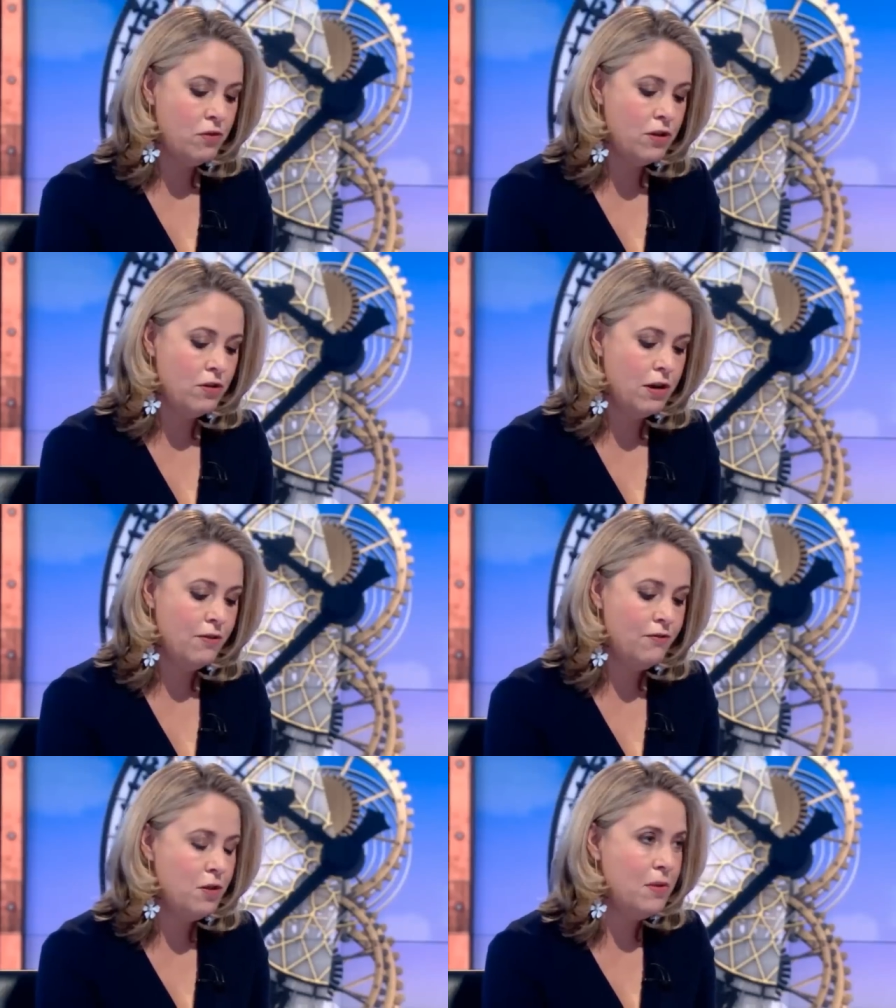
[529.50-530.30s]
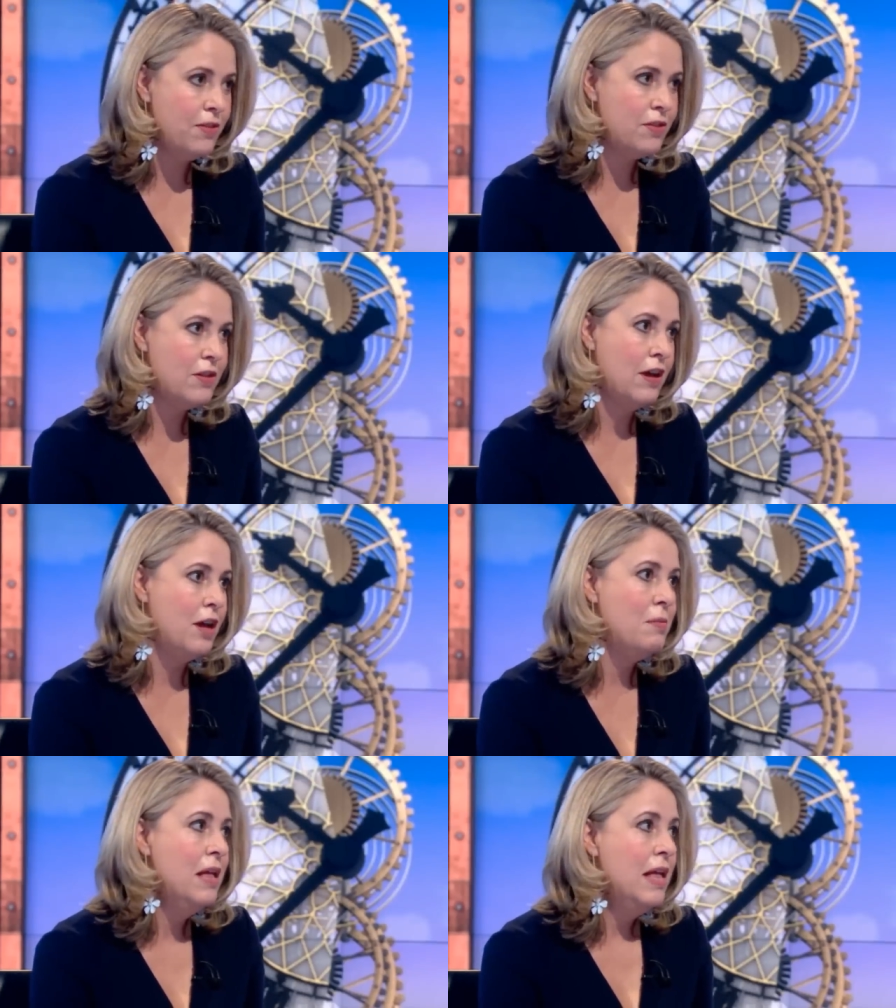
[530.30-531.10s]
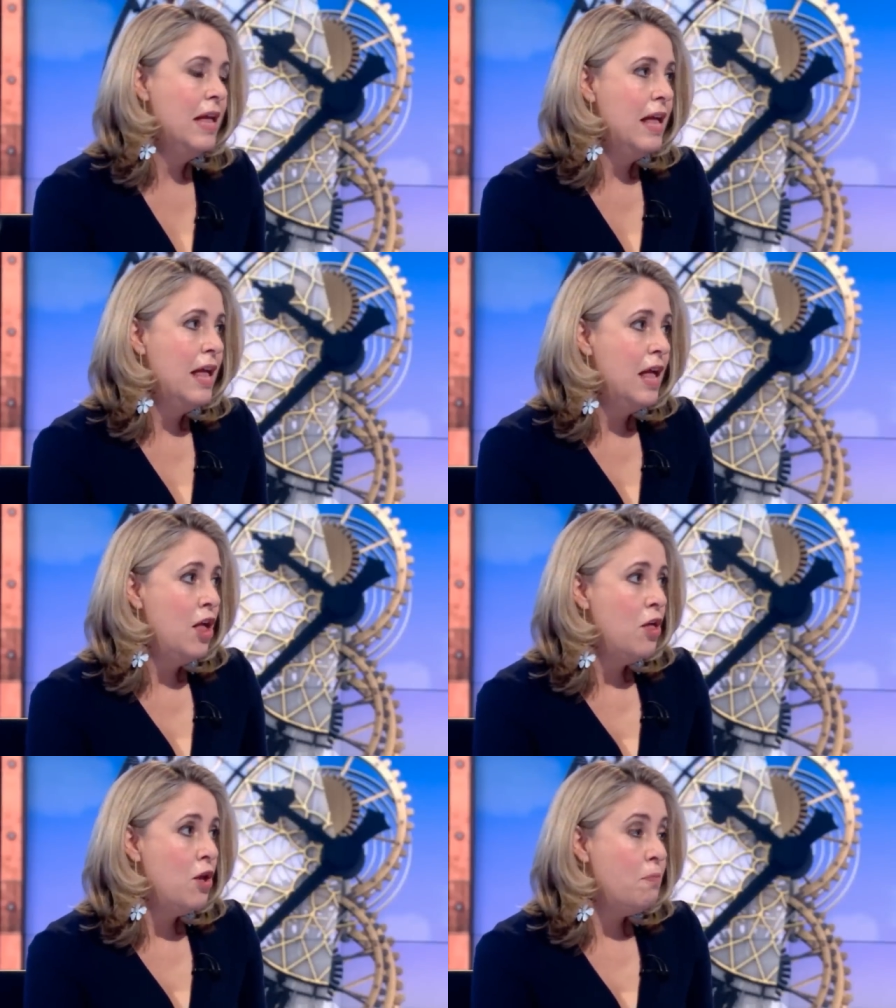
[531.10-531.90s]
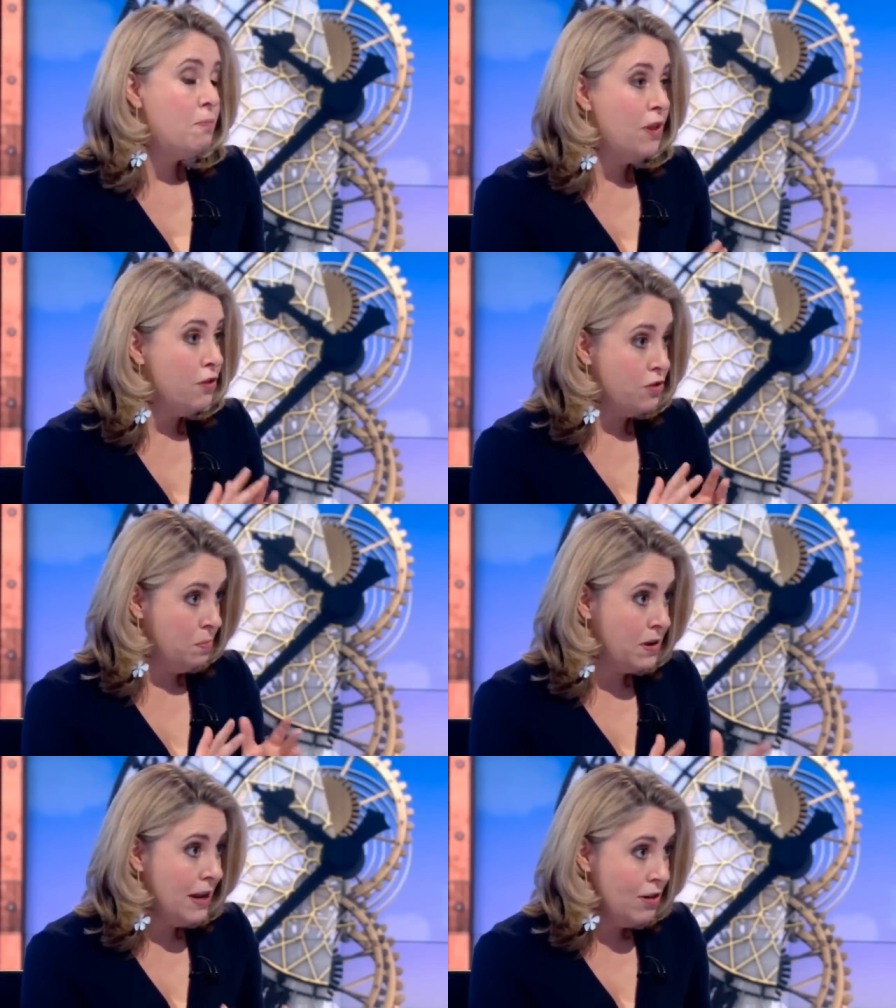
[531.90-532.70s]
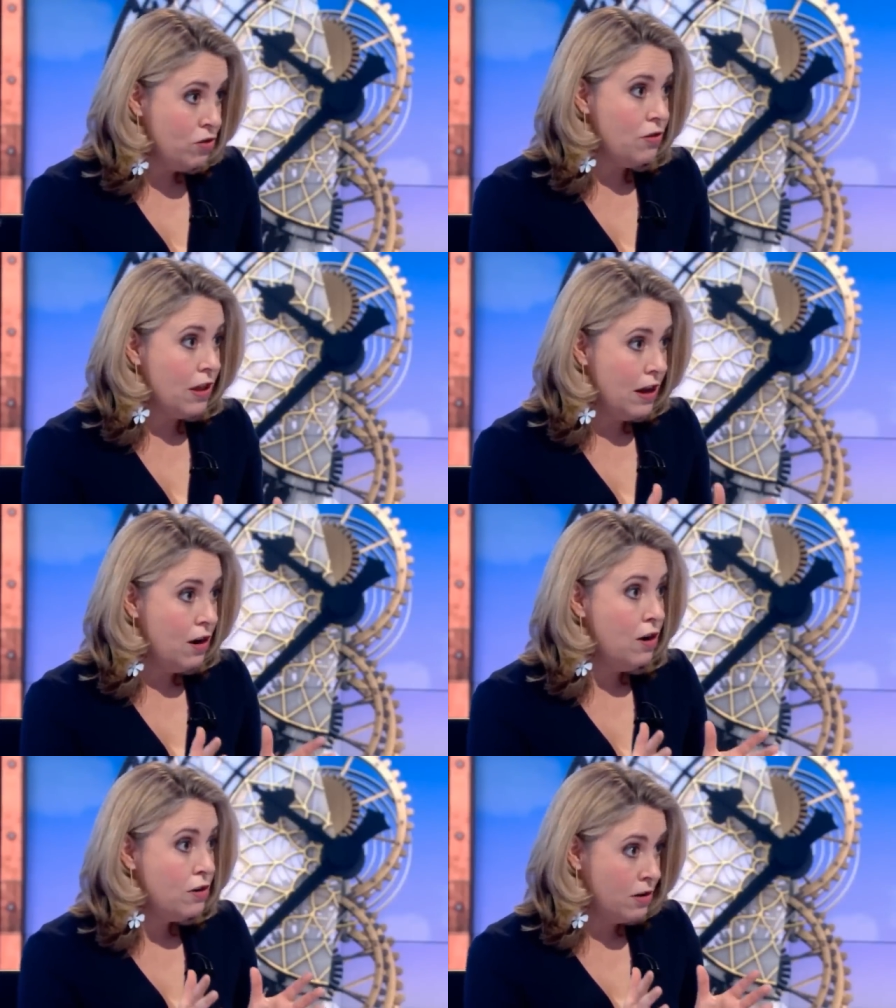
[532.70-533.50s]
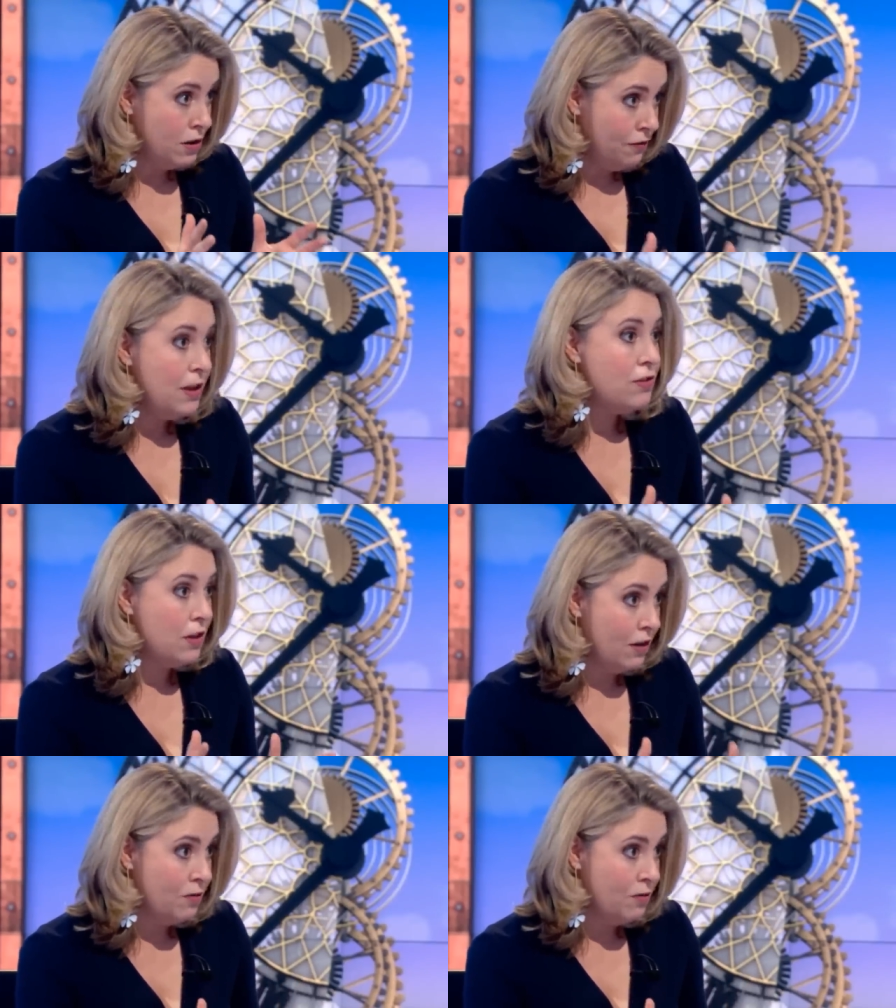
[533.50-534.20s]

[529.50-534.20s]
voted on in a few months' time. But there's a potential there to defeat the